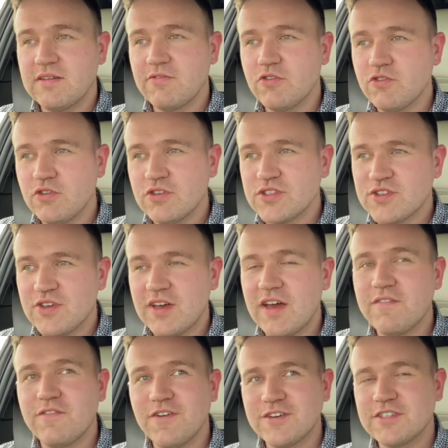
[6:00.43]
I've got used to it.
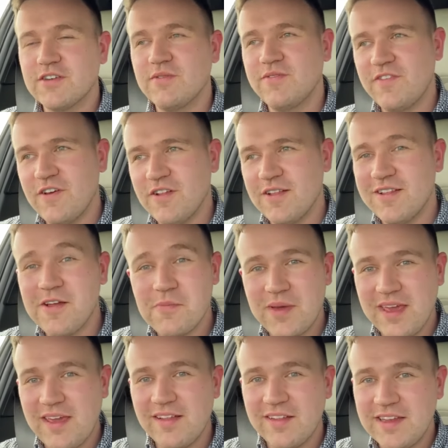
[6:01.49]
At first I felt a little
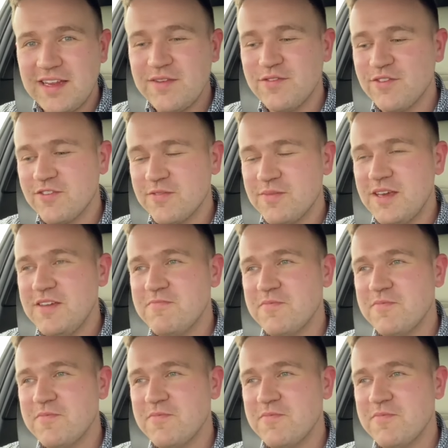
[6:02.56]
bit alien even to me,